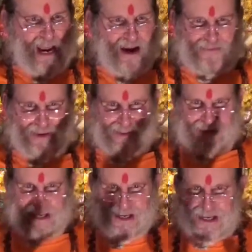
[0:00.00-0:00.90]

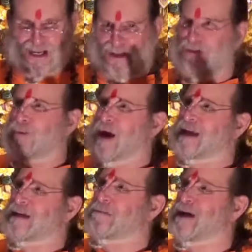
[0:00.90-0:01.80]
everything in the
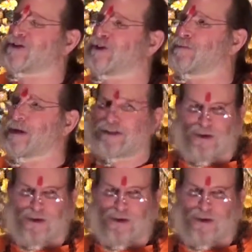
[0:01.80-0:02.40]
right measurement